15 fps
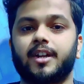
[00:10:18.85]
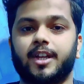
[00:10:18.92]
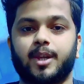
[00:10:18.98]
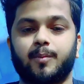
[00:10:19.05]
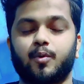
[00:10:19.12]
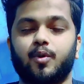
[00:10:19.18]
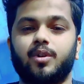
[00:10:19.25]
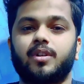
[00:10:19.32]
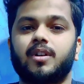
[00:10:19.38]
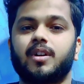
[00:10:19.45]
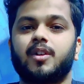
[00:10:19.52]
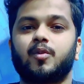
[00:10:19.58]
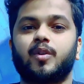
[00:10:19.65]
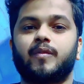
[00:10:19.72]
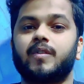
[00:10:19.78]
keyboard.
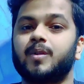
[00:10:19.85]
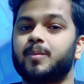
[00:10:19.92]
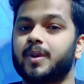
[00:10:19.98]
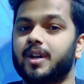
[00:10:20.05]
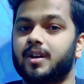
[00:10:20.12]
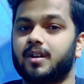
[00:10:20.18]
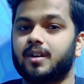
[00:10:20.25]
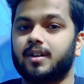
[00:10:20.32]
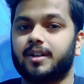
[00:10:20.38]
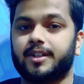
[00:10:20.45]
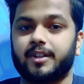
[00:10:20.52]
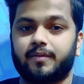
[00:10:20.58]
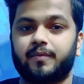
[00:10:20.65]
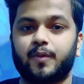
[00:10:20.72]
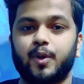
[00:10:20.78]
So it will be
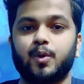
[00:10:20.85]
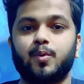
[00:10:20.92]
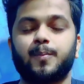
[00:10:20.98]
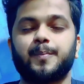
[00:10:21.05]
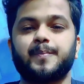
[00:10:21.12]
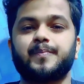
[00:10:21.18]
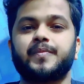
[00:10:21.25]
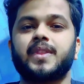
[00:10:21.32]
tough for you.